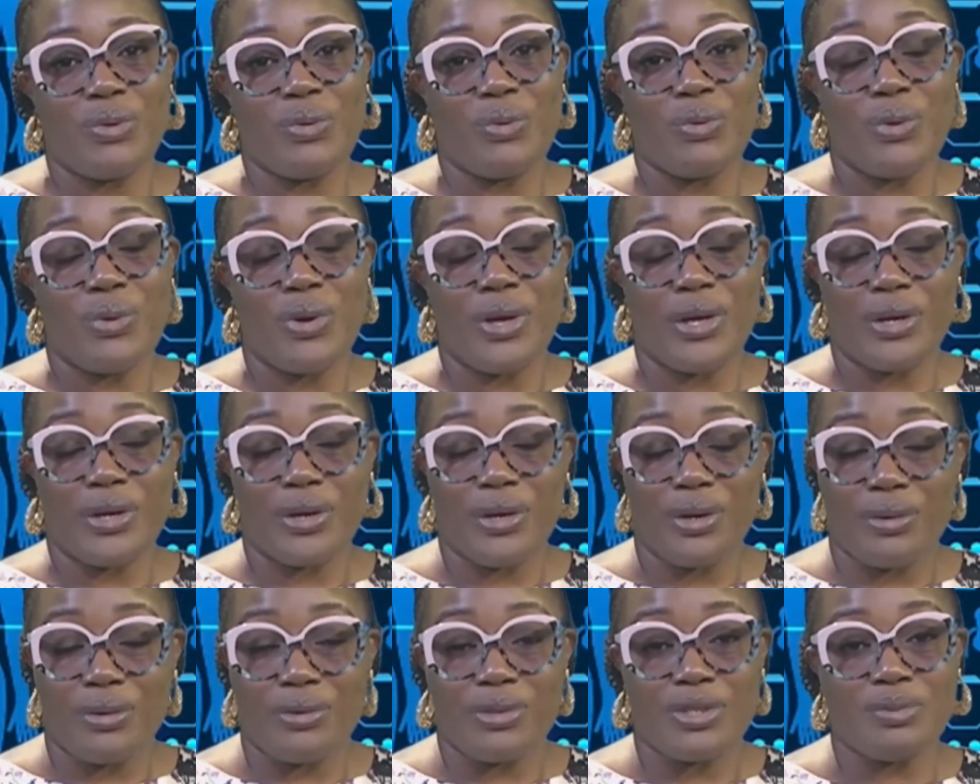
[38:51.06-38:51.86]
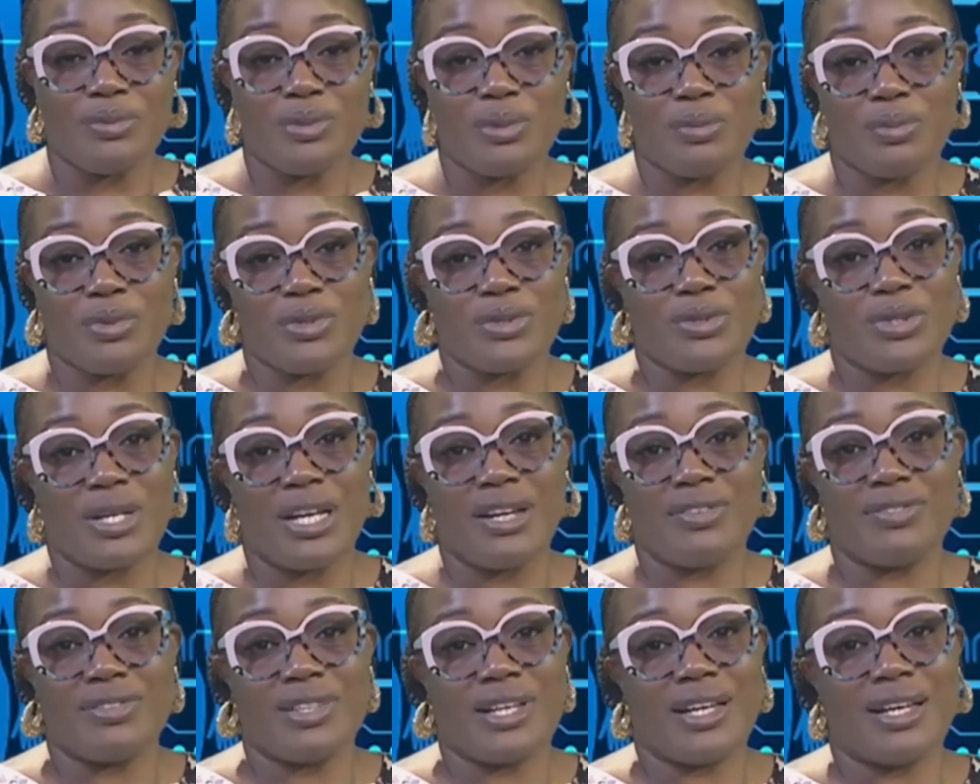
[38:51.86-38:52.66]
encourage people to
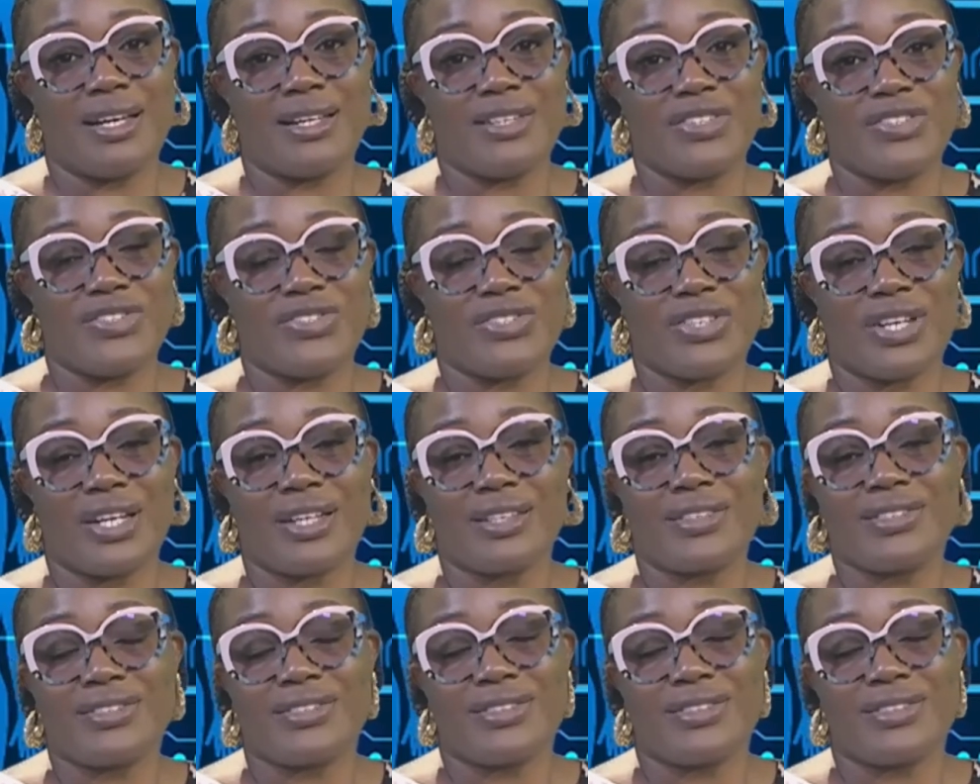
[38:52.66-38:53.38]
have their eyes checked.